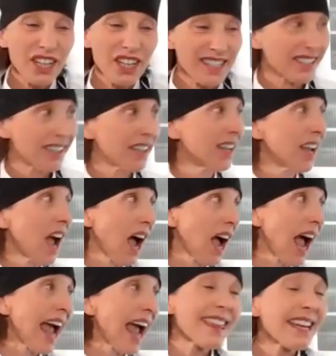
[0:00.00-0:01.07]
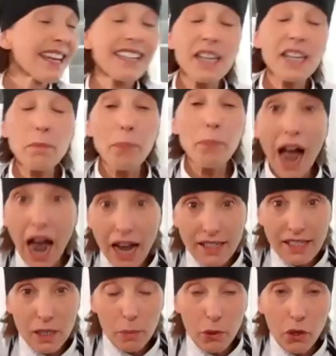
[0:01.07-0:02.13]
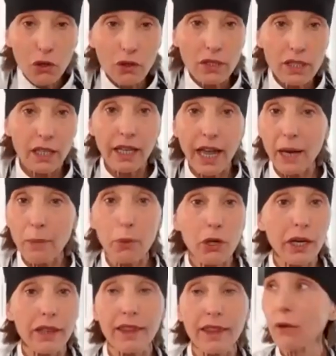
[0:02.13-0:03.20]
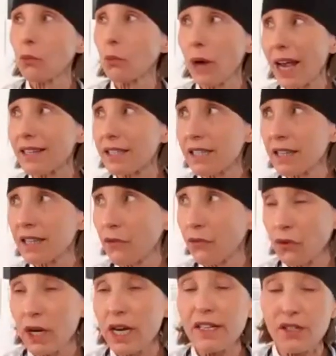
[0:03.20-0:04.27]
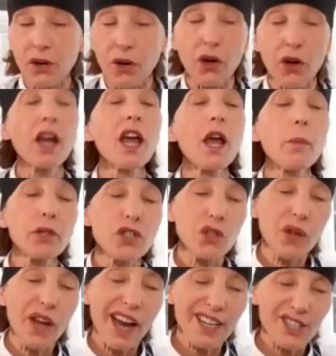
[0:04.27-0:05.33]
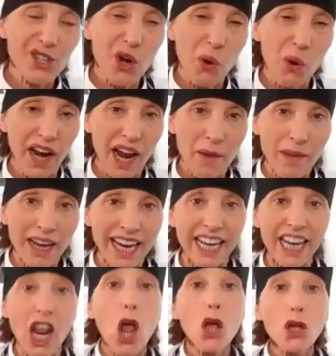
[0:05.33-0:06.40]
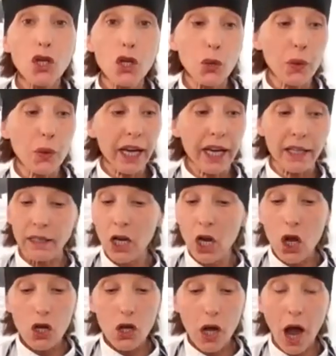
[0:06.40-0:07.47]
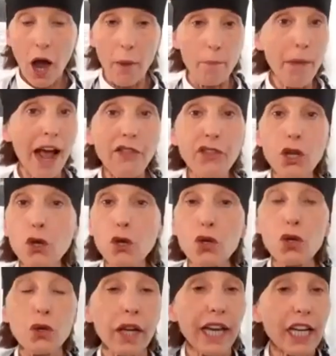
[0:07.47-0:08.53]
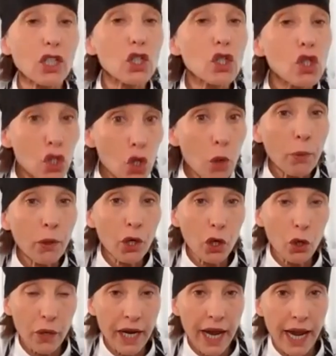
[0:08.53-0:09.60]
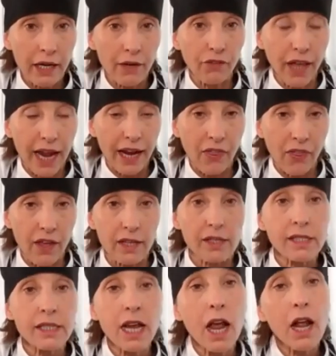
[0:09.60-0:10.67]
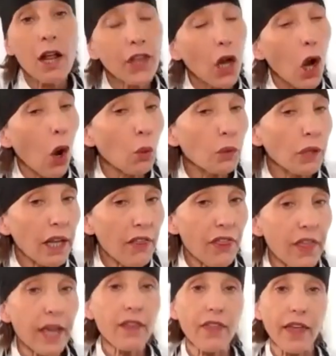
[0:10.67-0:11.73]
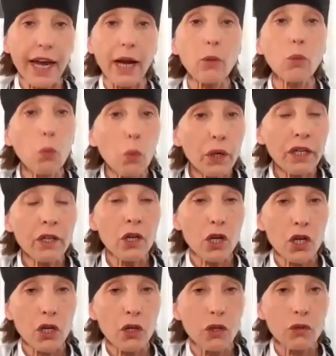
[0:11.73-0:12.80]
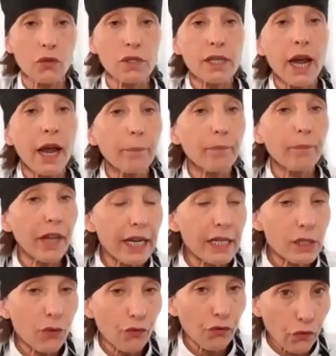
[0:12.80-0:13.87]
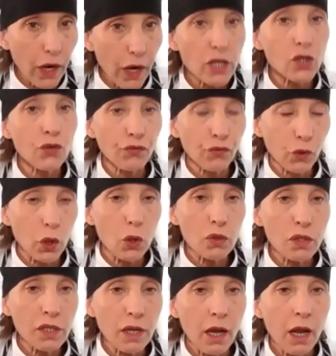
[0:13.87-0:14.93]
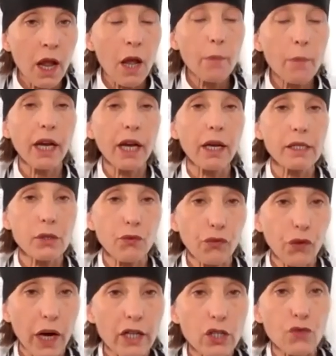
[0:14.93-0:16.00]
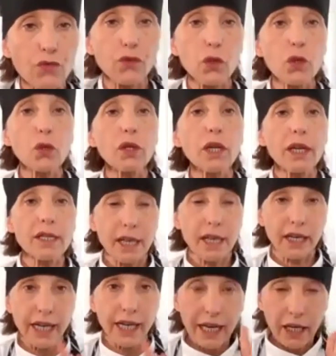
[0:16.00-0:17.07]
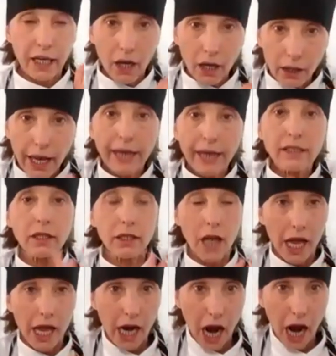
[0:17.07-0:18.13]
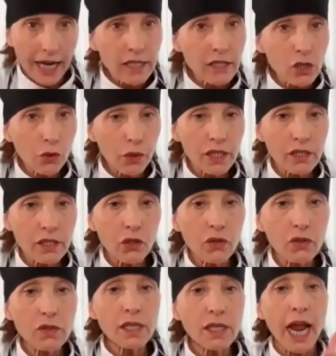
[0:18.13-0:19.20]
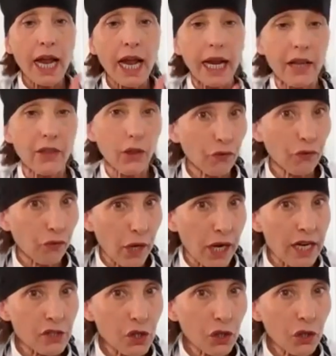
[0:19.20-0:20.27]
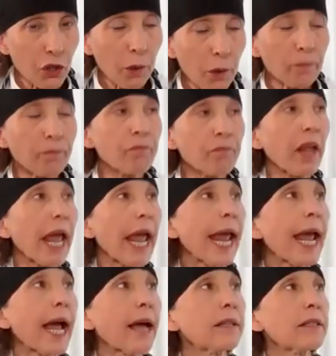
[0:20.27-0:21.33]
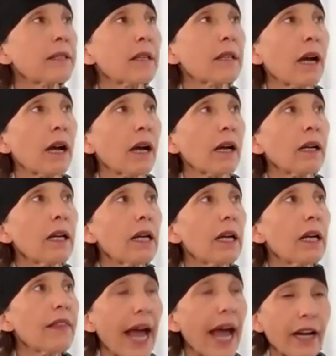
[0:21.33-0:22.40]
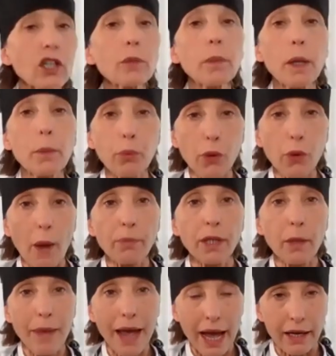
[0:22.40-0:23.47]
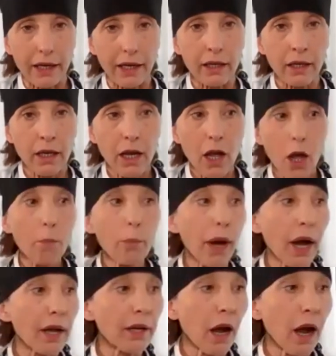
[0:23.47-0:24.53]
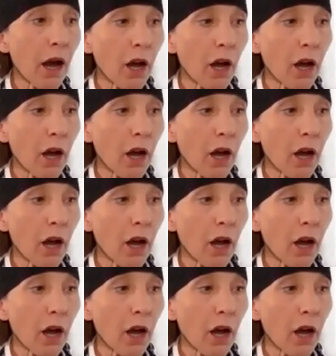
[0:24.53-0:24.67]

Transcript: just, I think it's impossible to like put the rest in the freezer, but you guys know what I mean. You can, Matthew, you could get super creative like this. The only thing that I wouldn't use is fresh fruit, because fresh fruit is going to collect a lot of ice crystals in the freezer, and that could be problematic. But